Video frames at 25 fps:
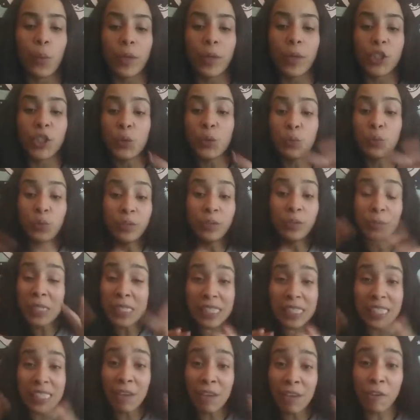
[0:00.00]
But you
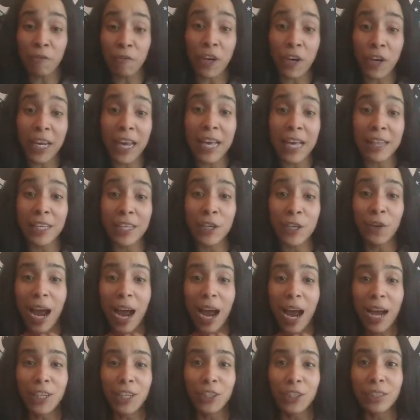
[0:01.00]
must never forget that you're
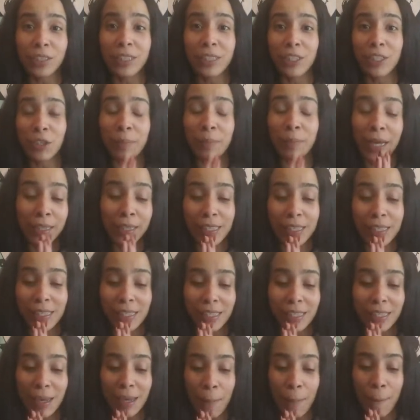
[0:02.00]
actually
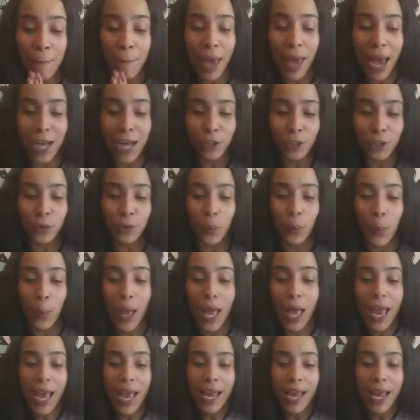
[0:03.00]
tremendously magical.
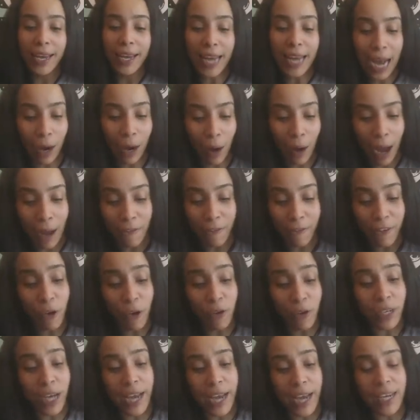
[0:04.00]
Now, I feel
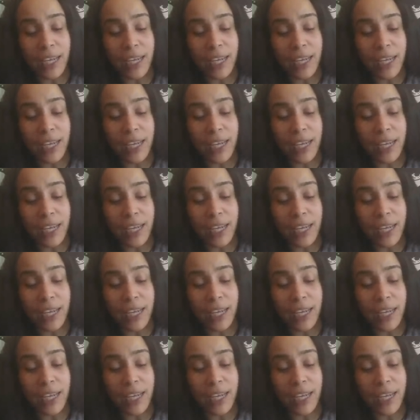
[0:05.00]
guided